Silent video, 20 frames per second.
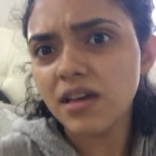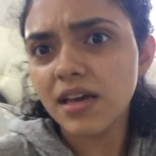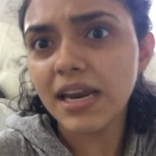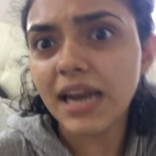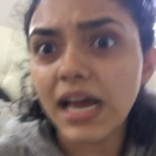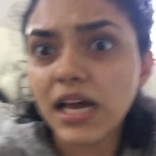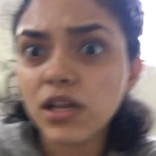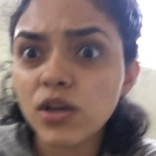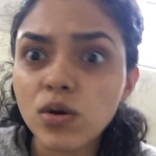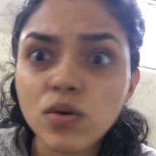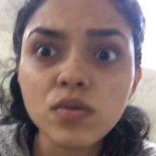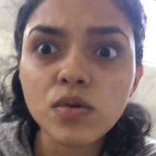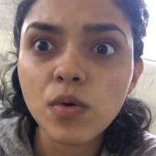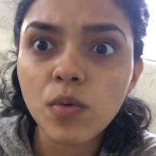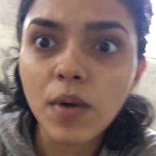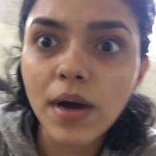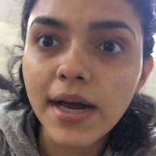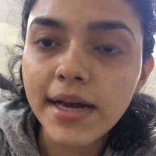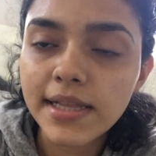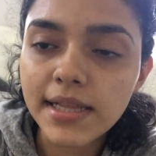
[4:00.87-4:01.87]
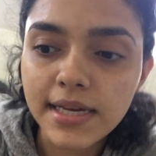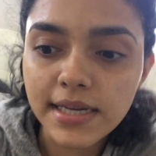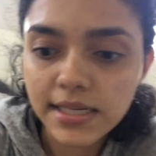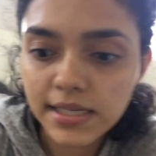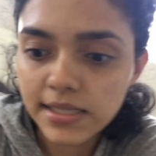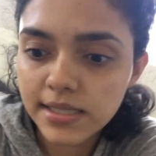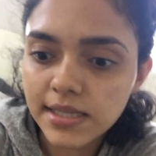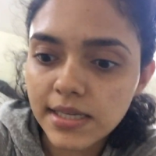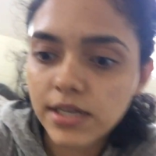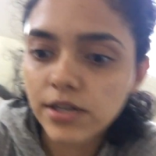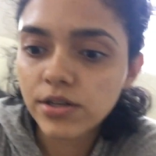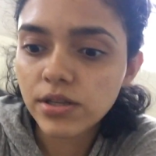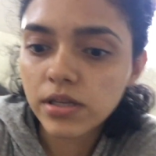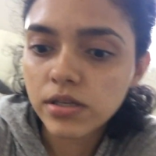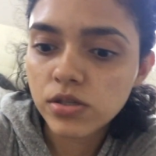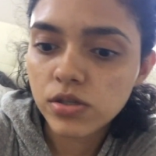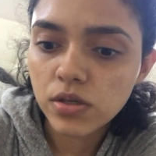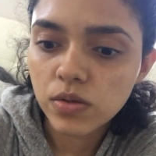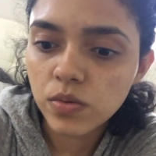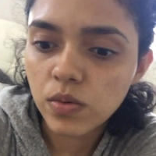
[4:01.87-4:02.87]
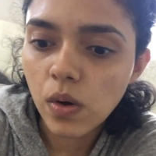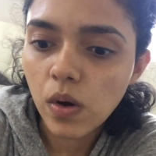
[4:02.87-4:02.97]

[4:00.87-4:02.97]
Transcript: and i don't know why like i literally just